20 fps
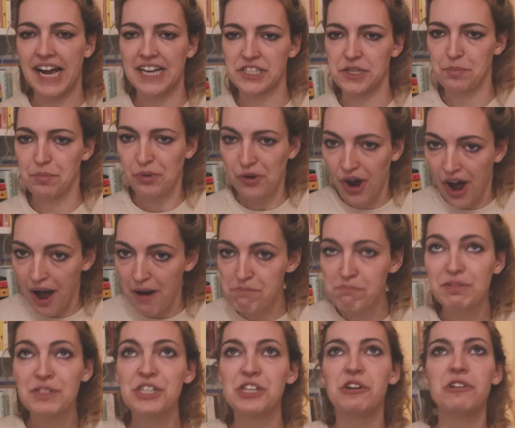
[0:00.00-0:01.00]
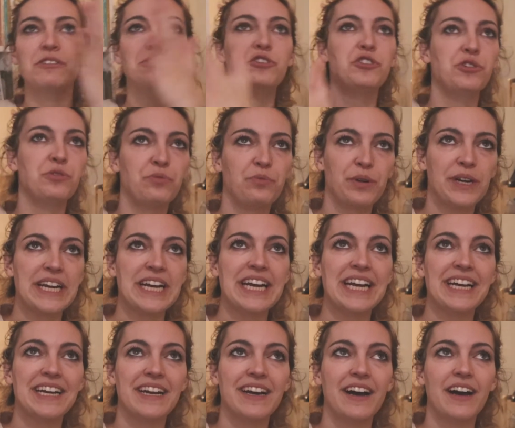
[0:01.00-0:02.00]
has a prompt to
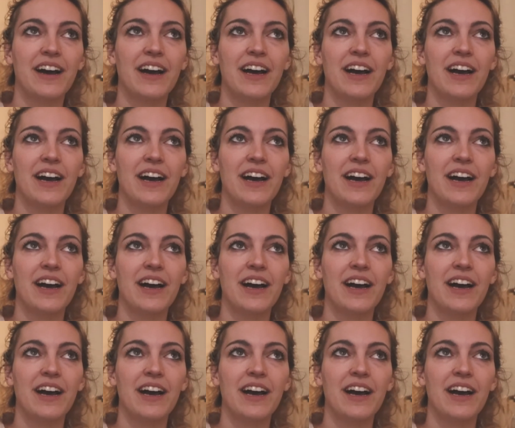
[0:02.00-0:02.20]
read